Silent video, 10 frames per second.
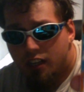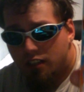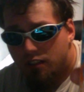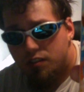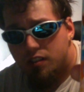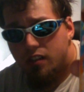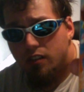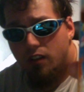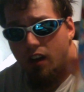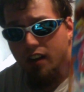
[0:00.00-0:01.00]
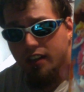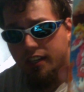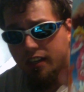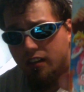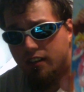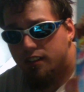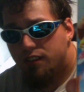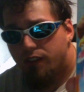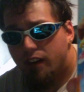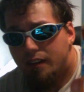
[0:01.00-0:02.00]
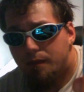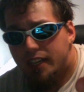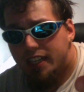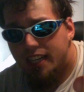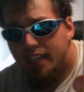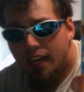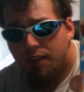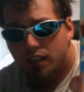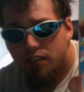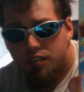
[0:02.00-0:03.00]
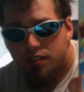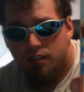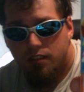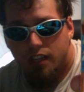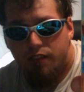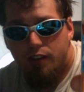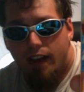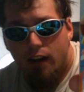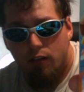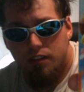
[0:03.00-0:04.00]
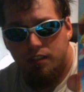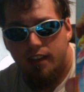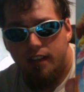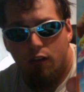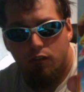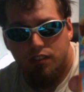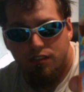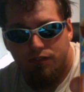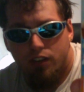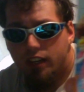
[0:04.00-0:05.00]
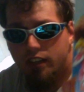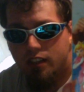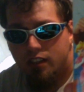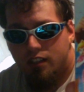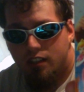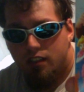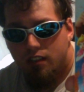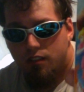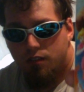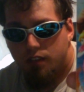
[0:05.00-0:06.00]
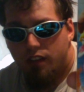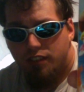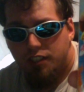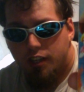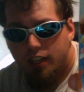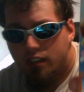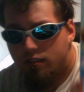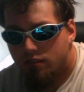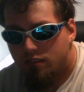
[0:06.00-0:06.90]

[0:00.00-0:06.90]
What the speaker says: There's just a lot here. It's a very meaty game that'll just give you hours and hours of fun. So definitely check it out.